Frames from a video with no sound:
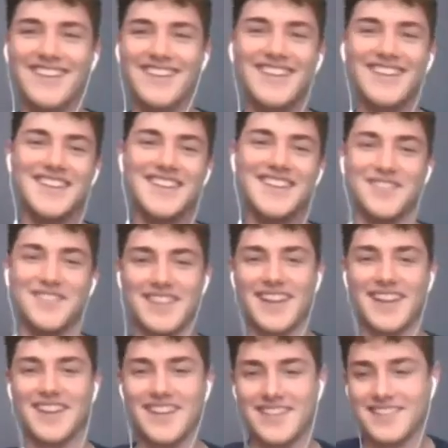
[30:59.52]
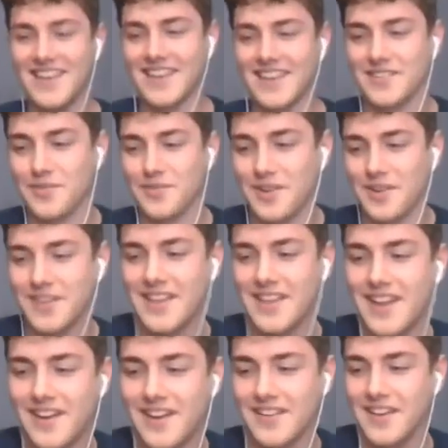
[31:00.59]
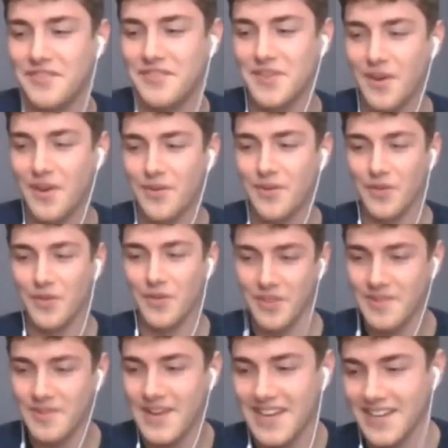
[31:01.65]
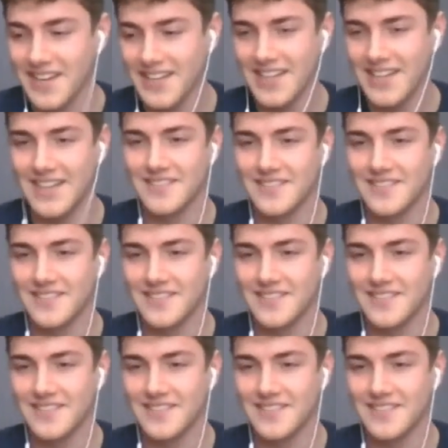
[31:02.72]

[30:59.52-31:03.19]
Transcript: but then yeah, so we're there. If you go northern Maine, it's